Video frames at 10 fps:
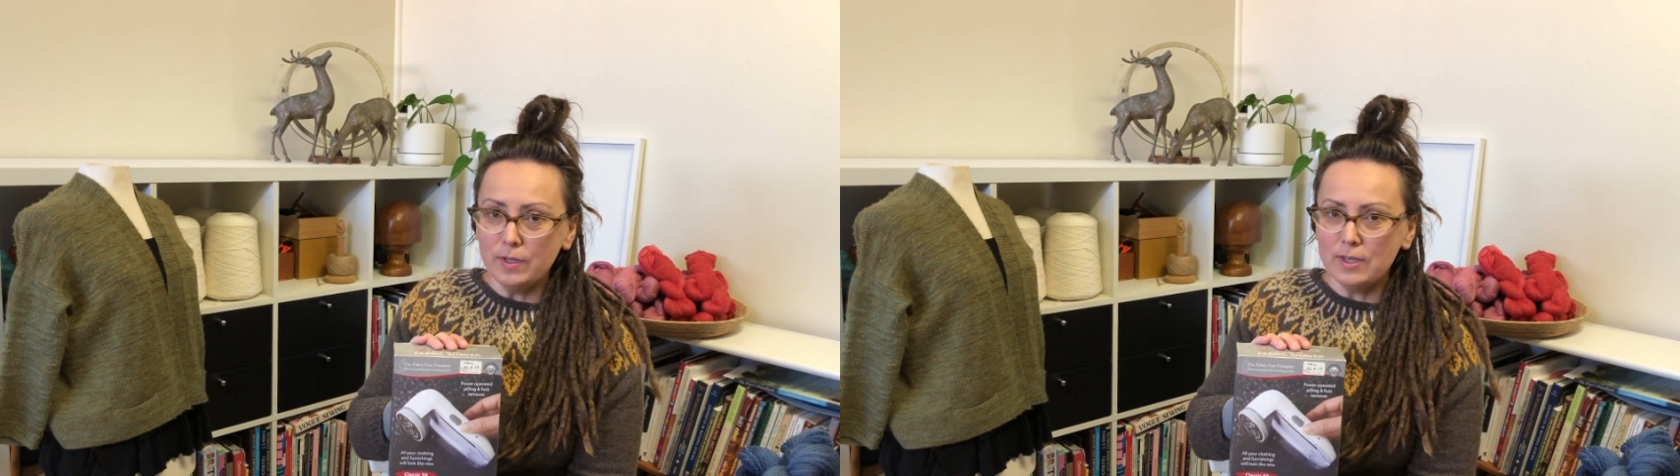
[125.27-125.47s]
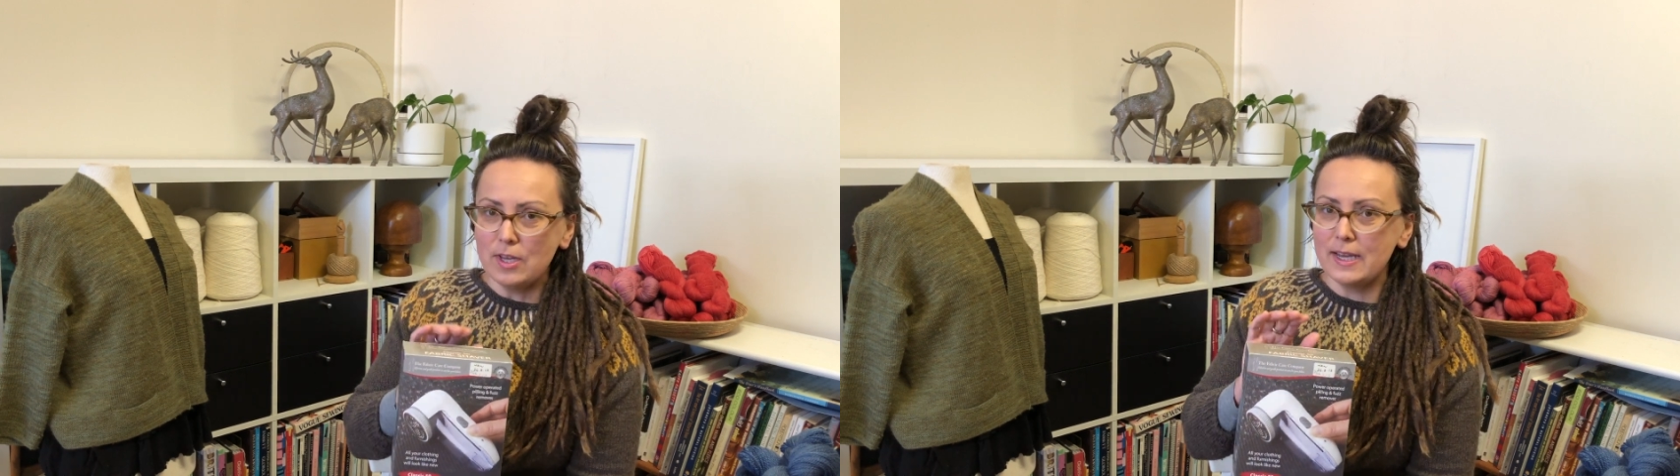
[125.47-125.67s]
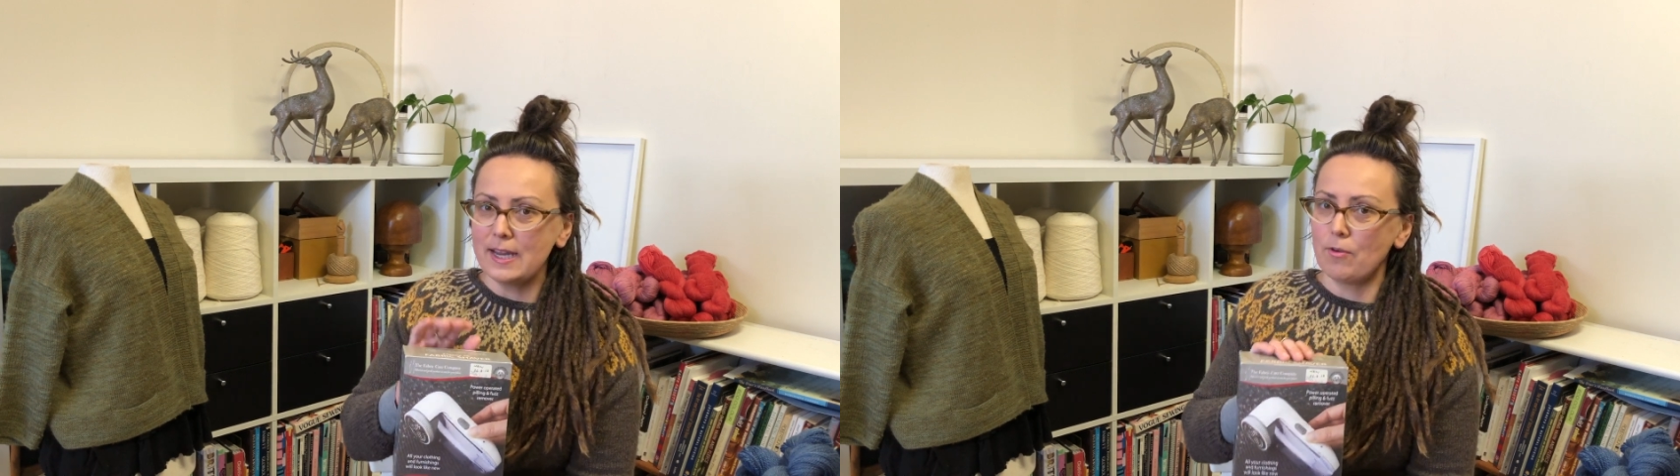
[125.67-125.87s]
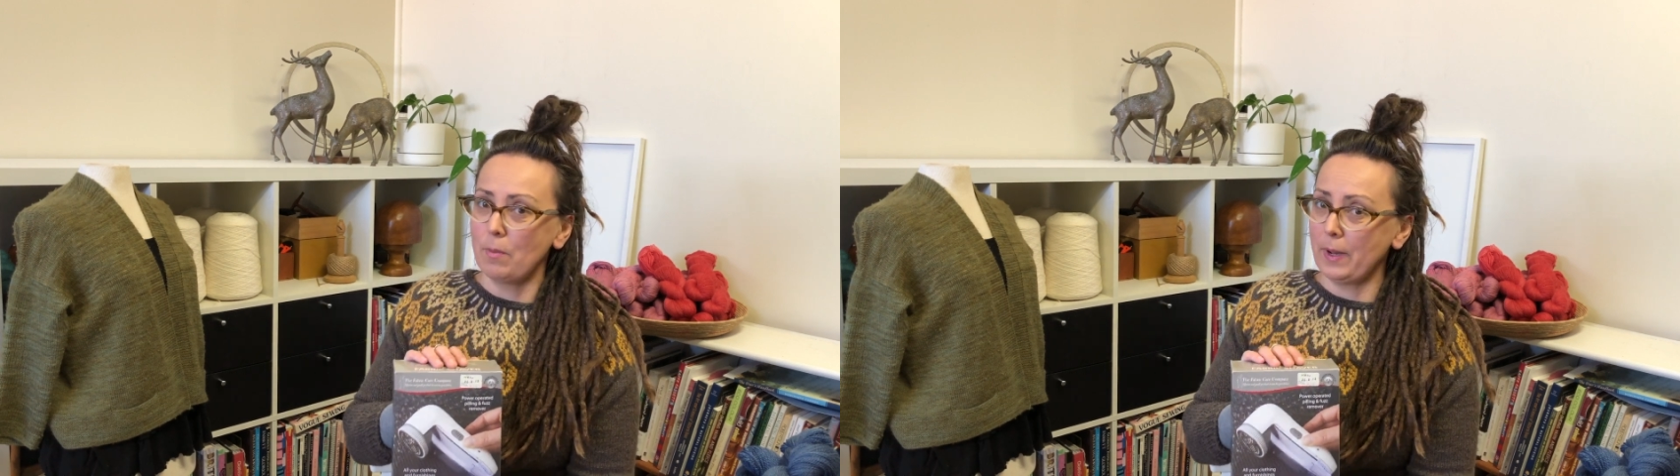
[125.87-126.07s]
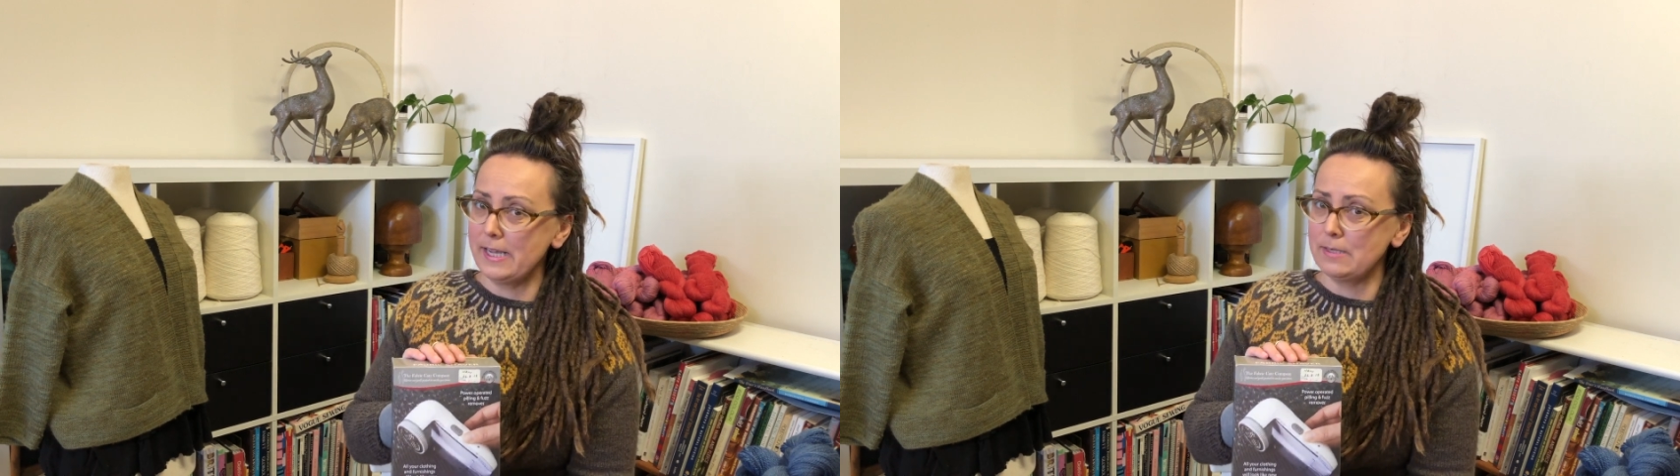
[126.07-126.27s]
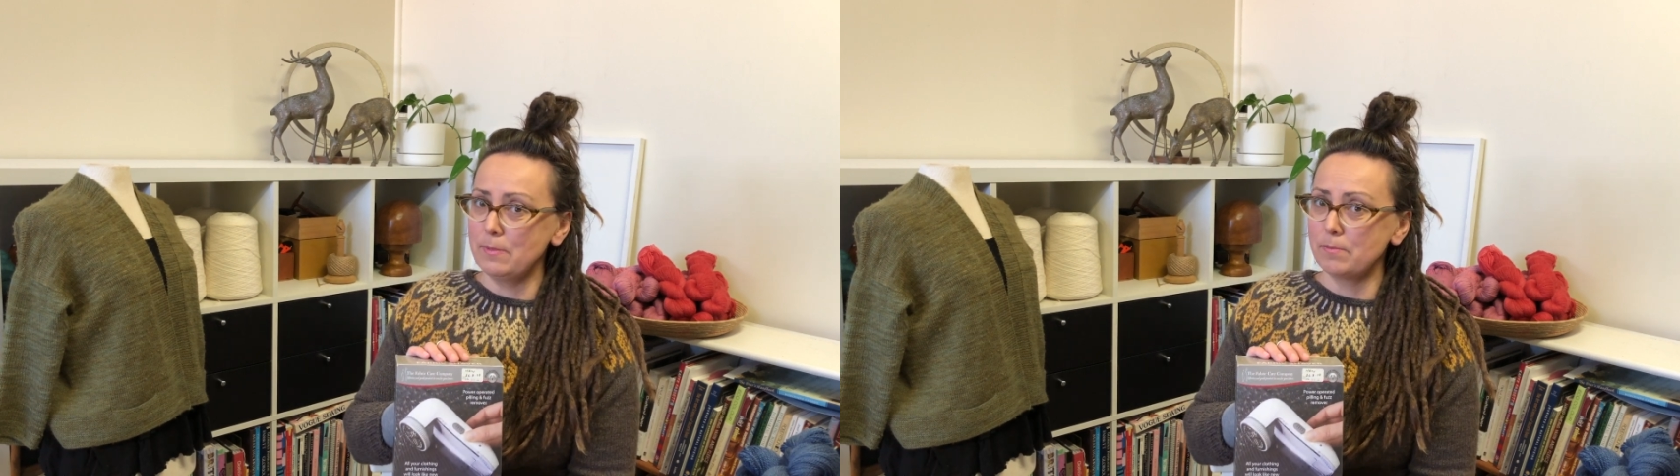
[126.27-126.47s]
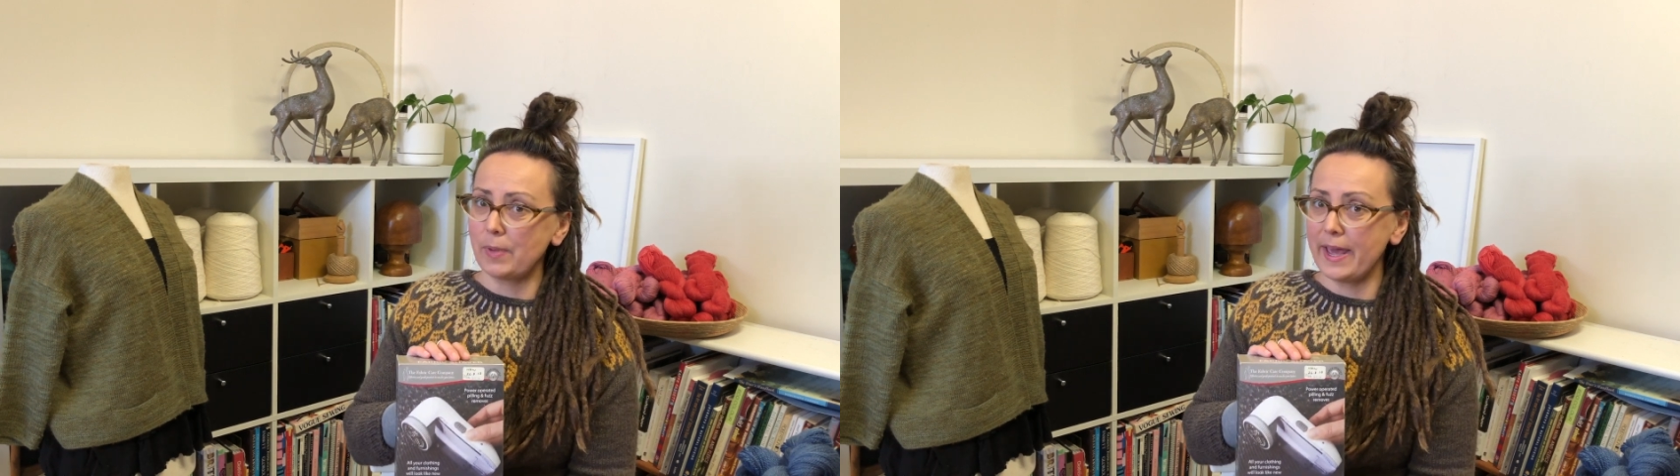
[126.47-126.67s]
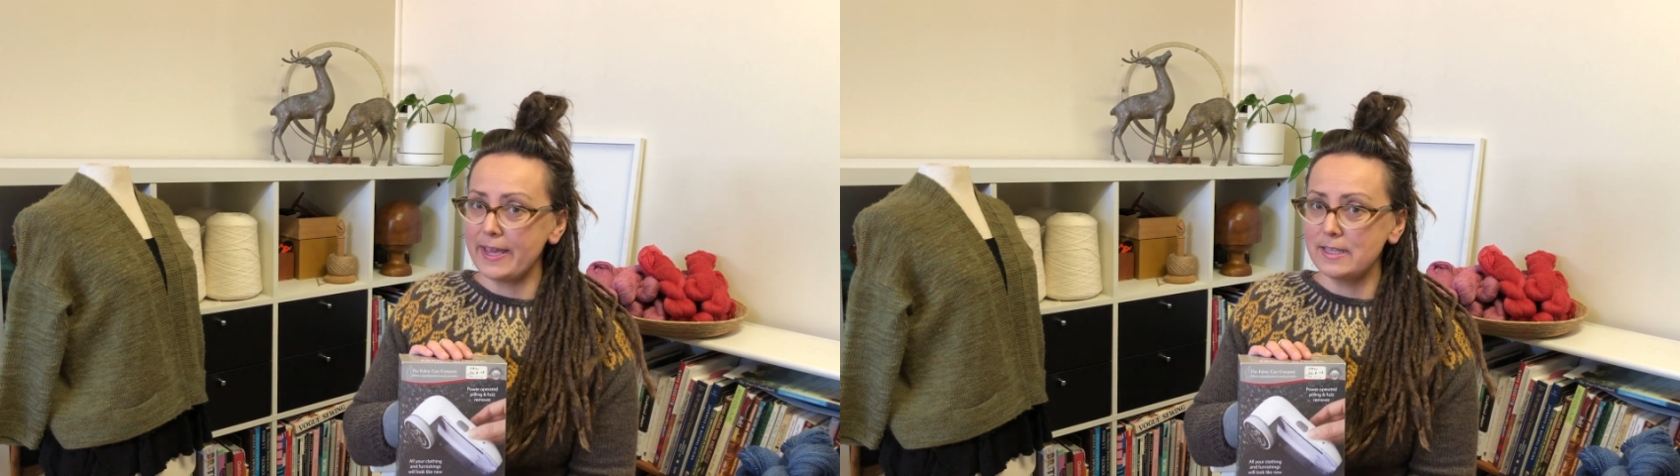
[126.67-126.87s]
You can get replacement
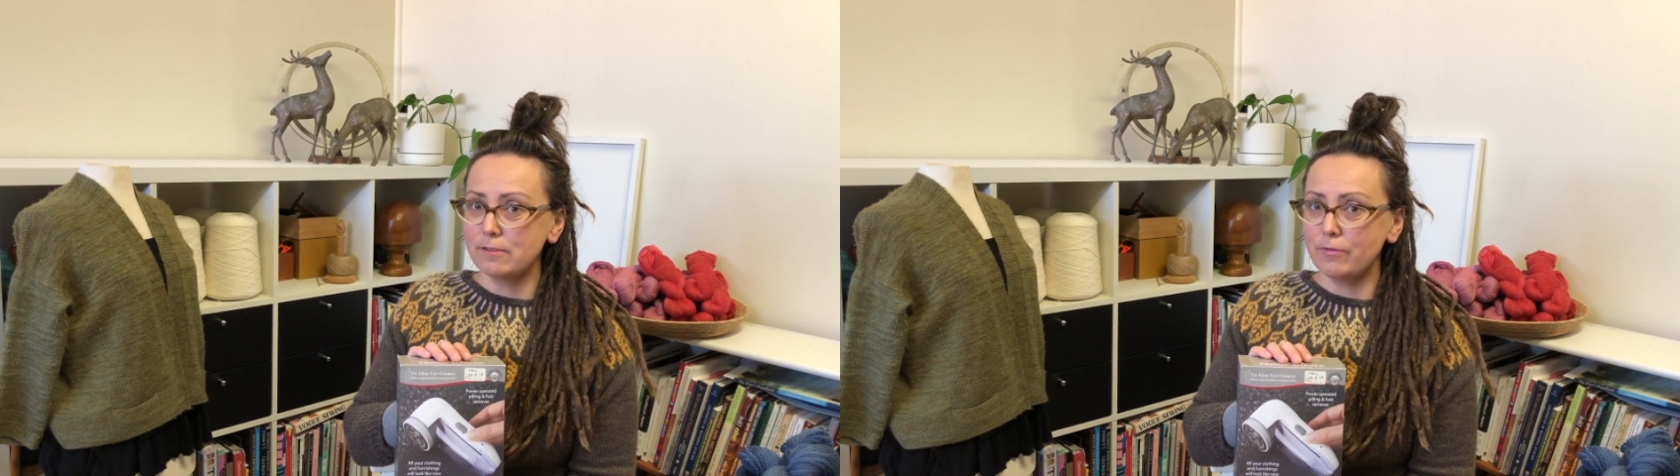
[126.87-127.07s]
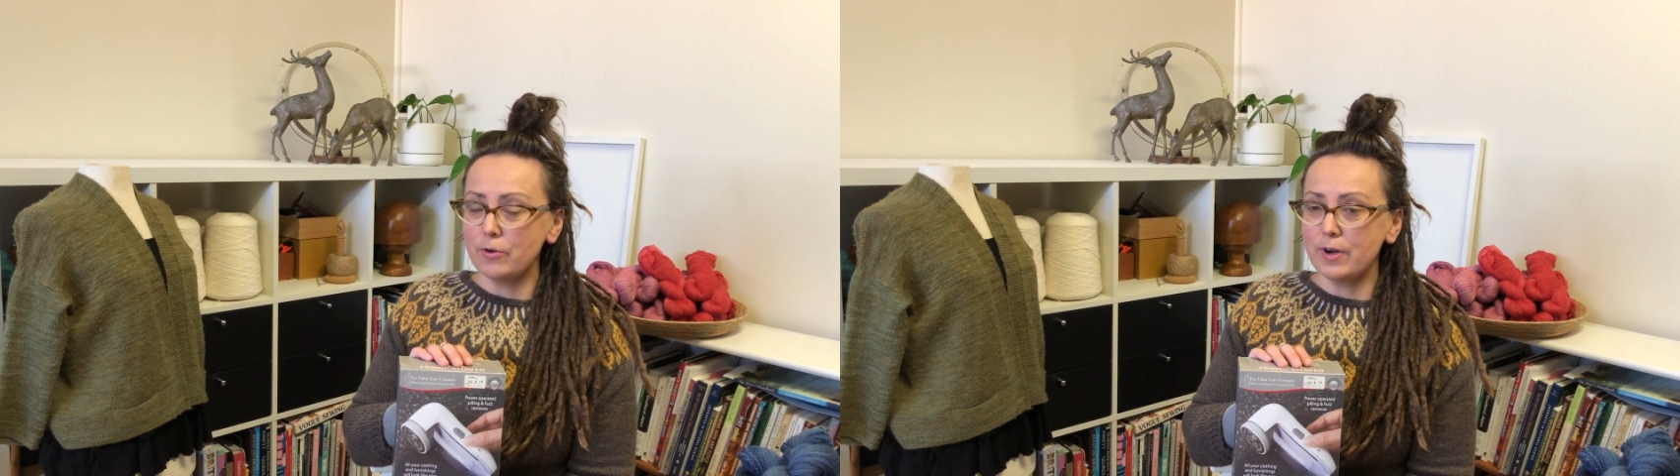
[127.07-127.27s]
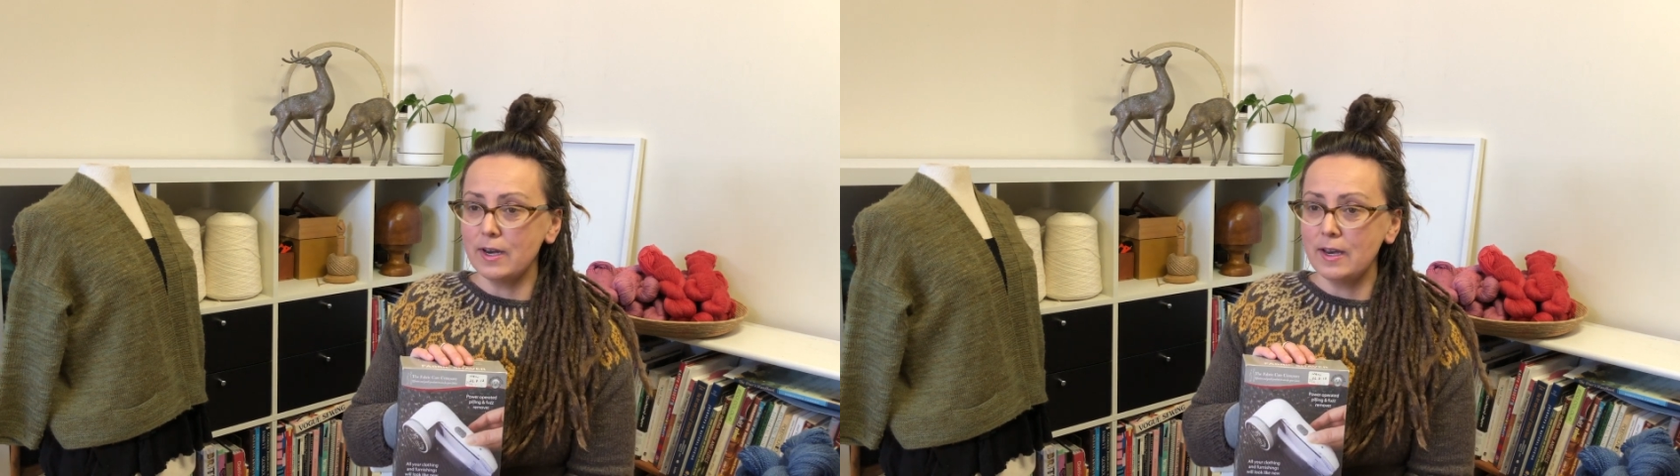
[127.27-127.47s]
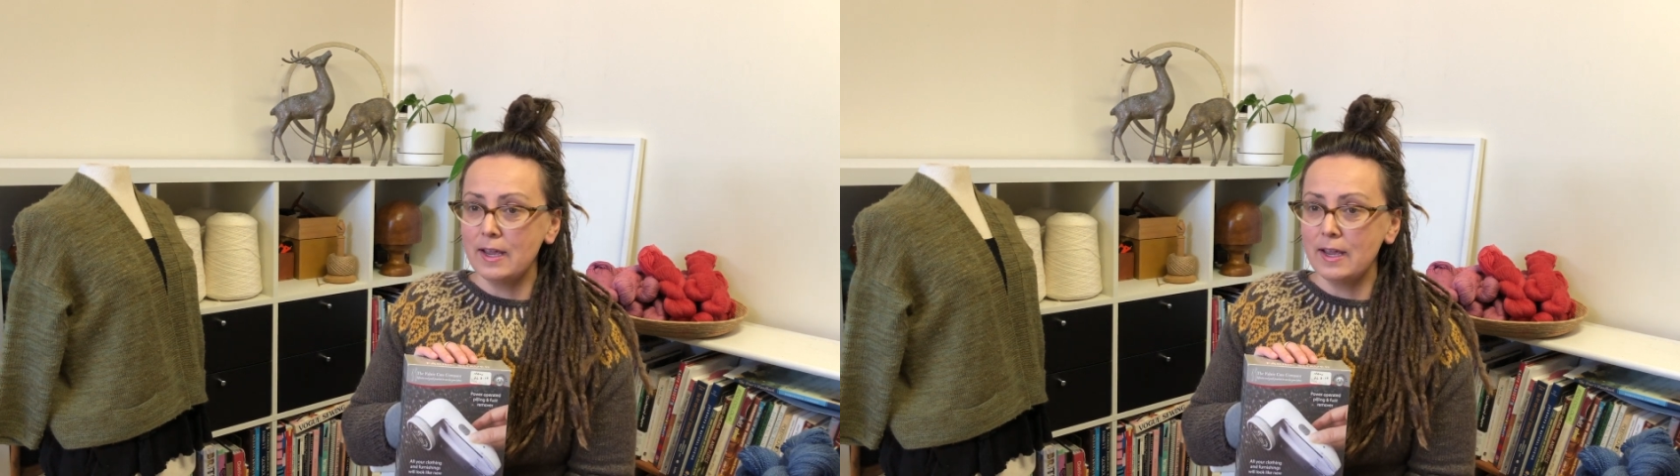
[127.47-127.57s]
blades for it,